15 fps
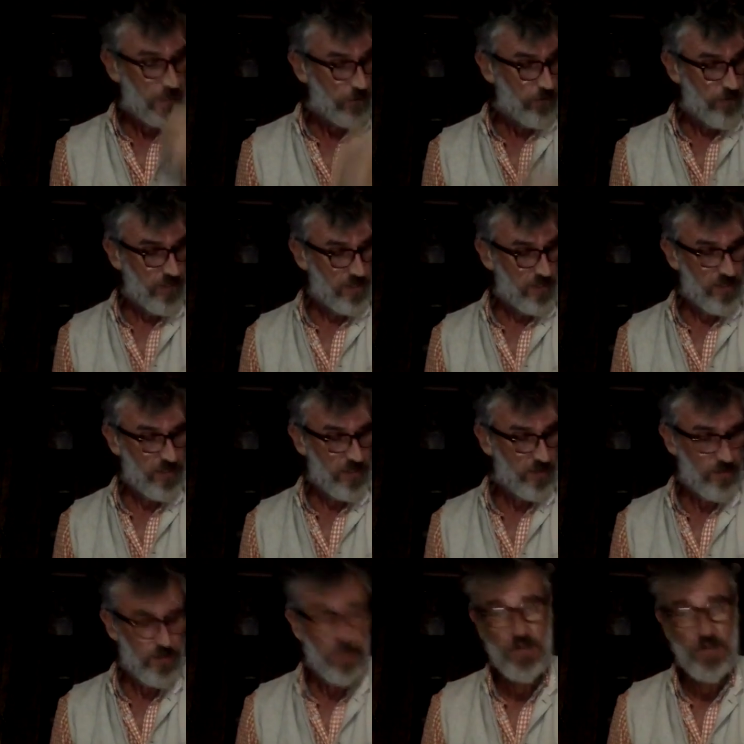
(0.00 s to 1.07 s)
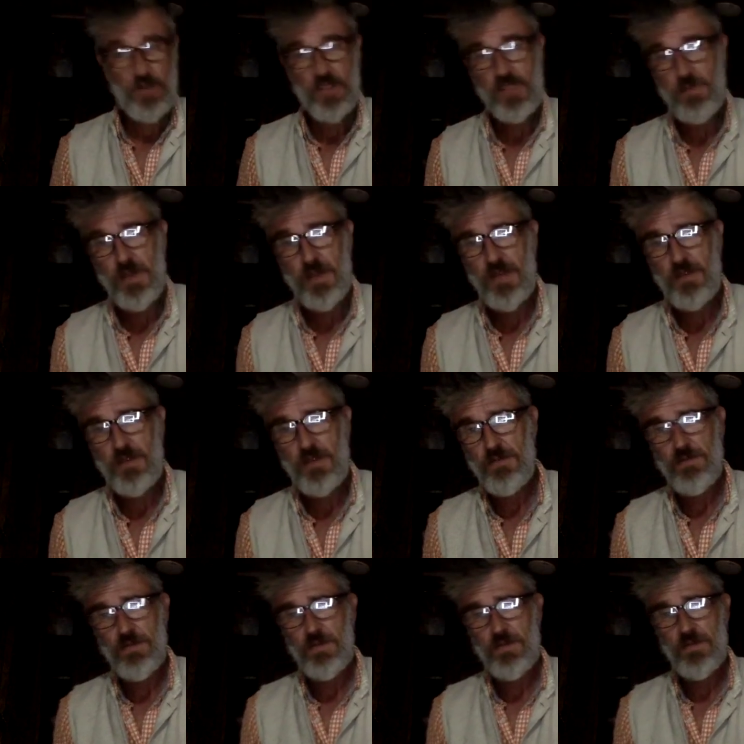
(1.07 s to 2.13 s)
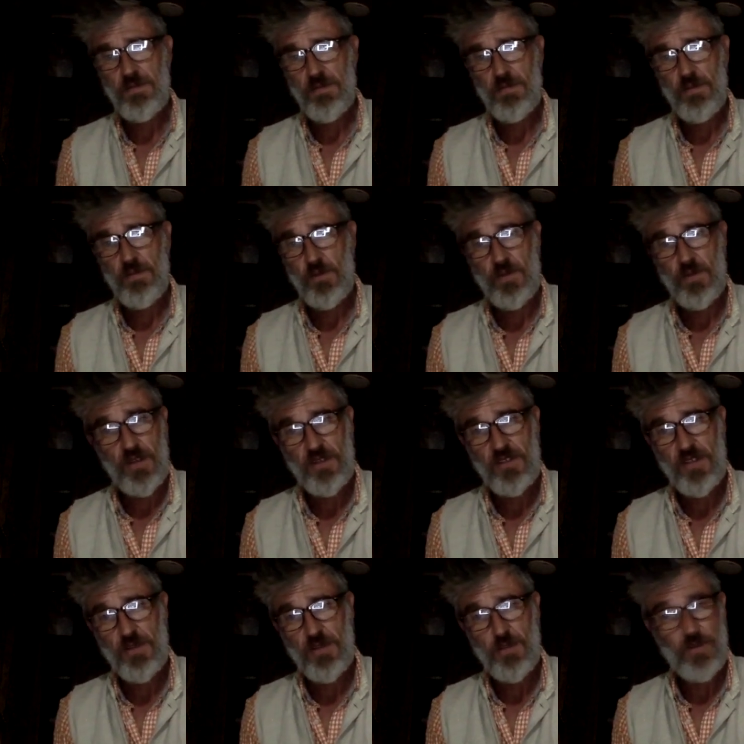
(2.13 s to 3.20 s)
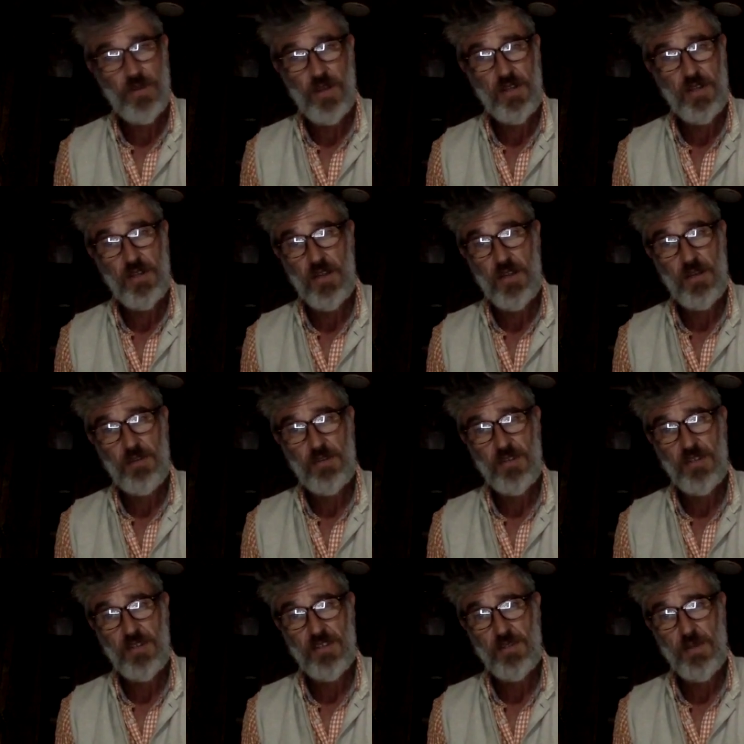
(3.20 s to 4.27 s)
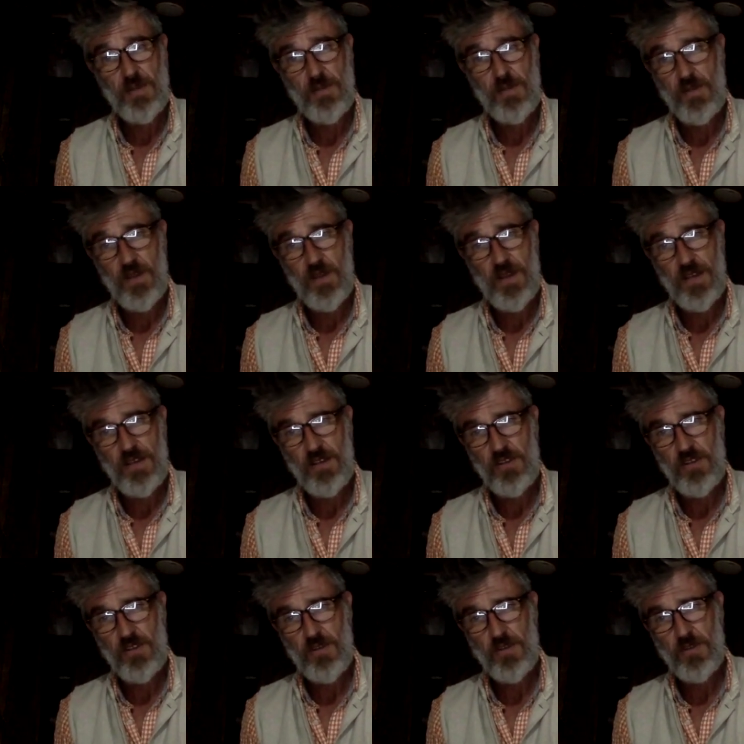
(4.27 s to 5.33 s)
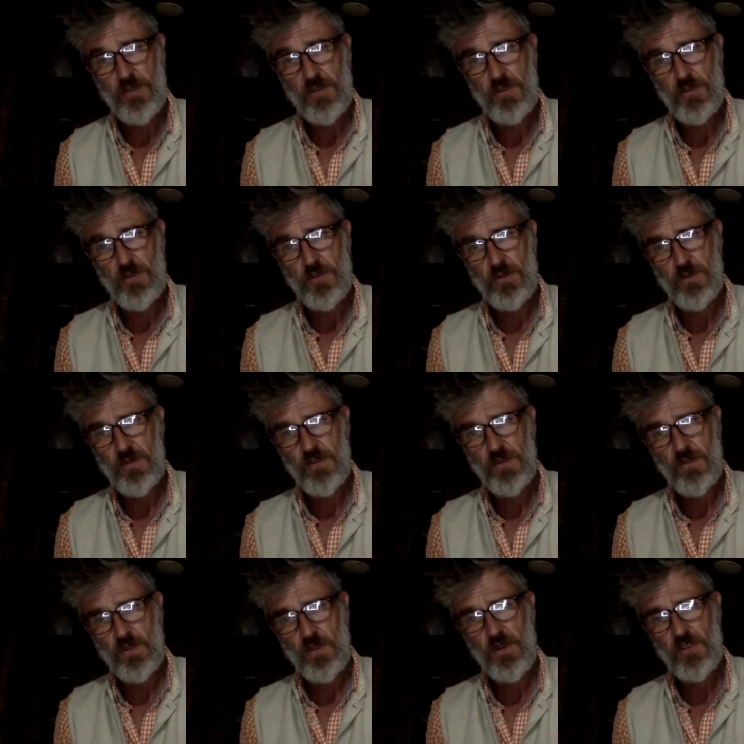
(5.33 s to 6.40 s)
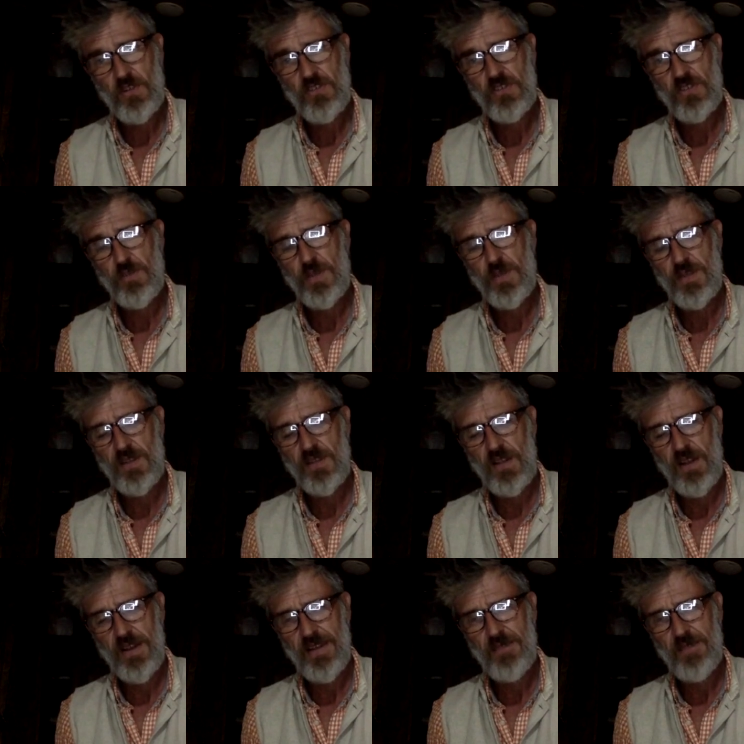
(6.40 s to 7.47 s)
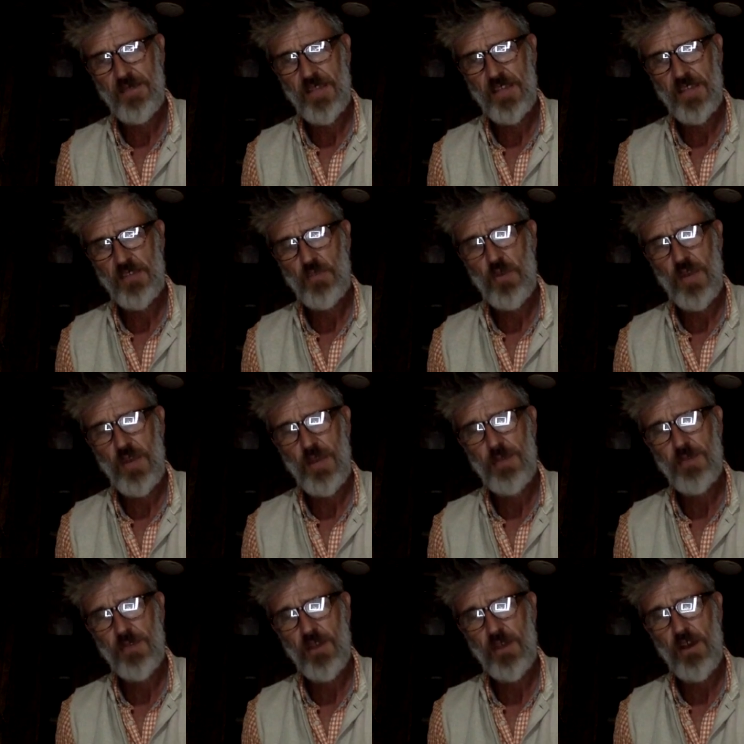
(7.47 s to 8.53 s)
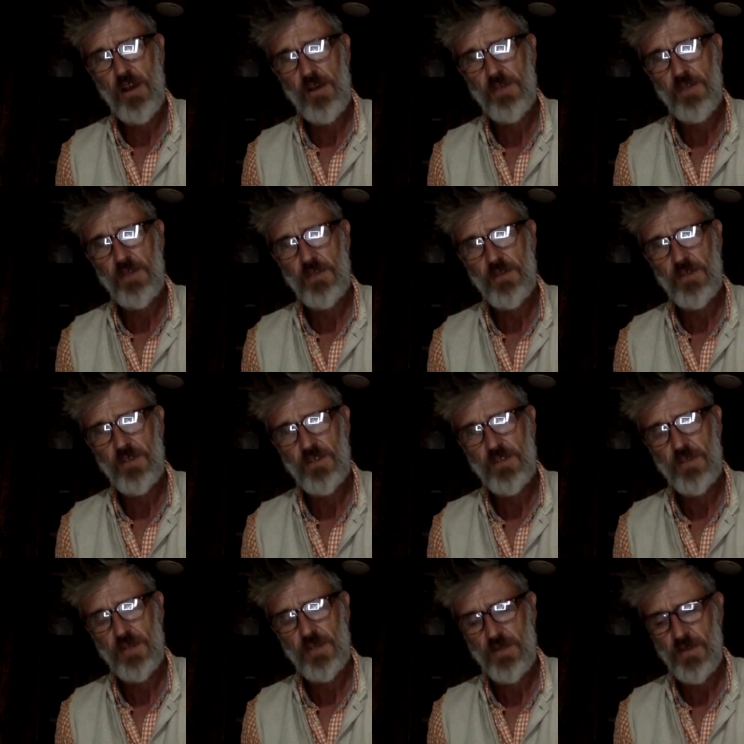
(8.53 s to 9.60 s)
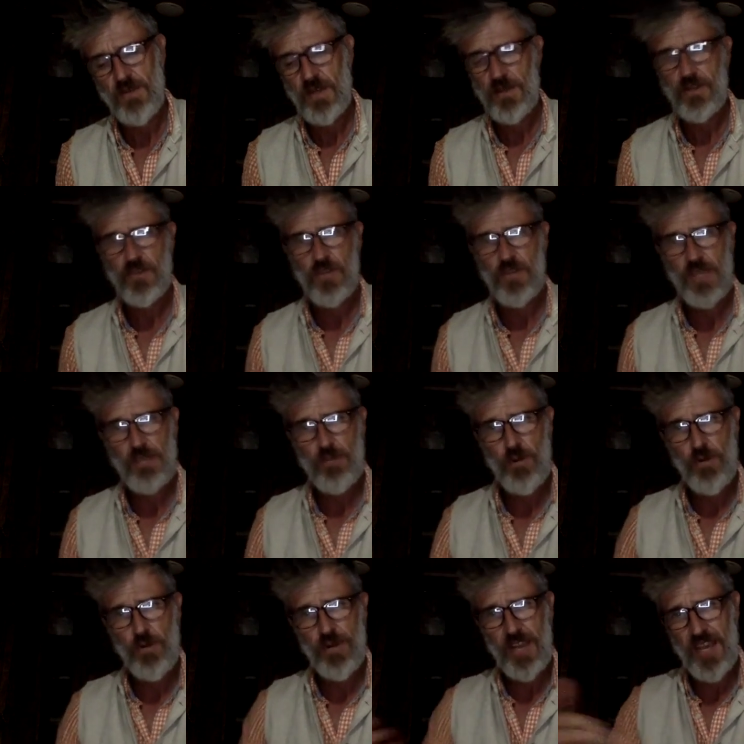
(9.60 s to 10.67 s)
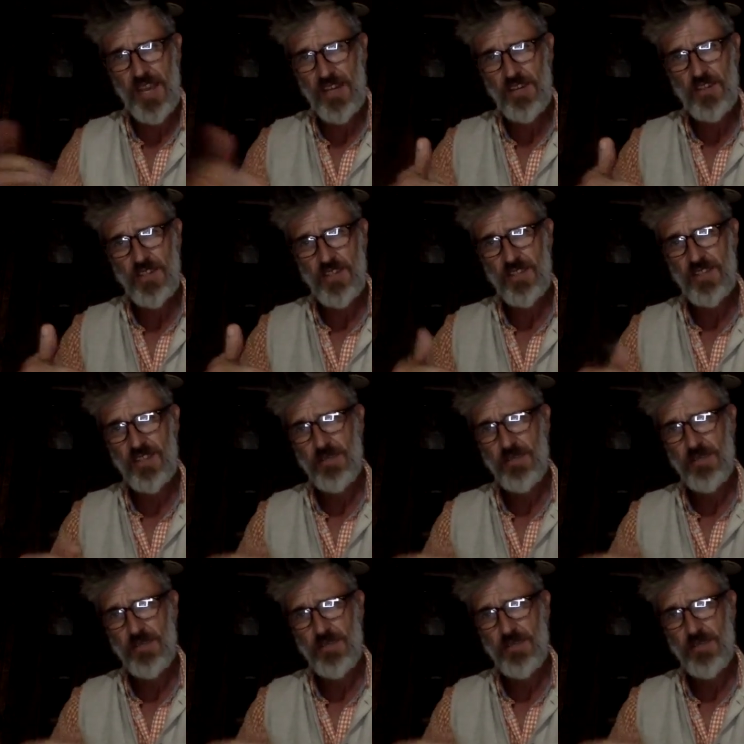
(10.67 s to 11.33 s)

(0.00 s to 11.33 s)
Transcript: were reaching, the speed of 99.99% of the speed of light in no time at all. It's not a question of speeding the light, it's what happens after you reach the speed of light, because you keep pouring energy into these